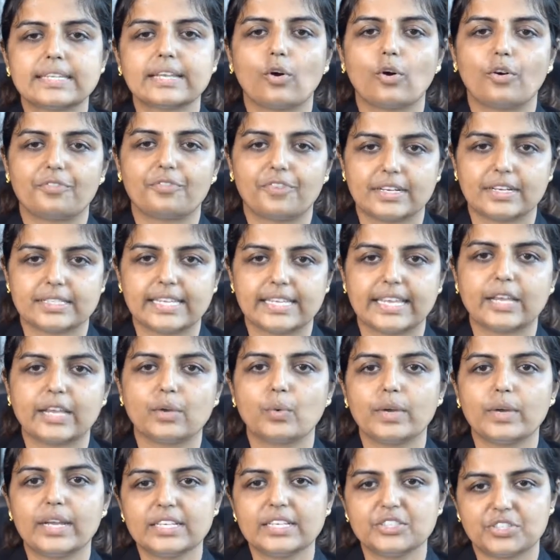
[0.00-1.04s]
of its
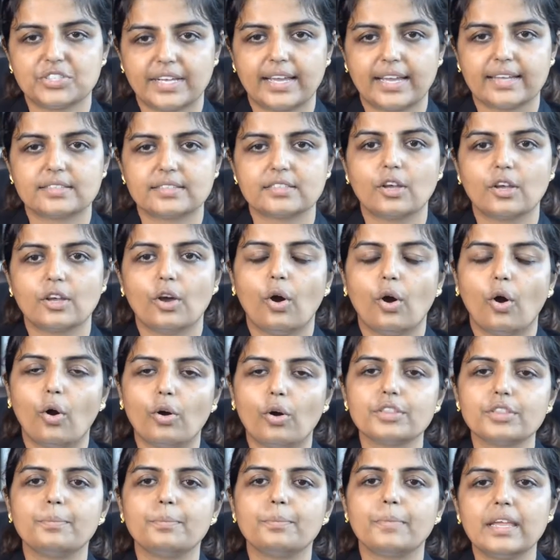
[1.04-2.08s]
equity shares on the
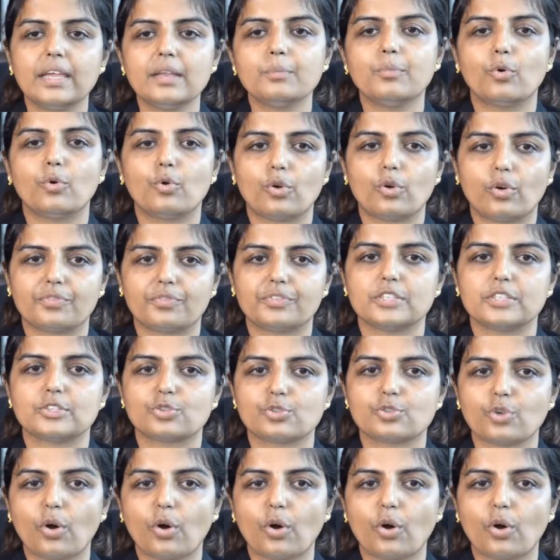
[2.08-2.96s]
main board of the stock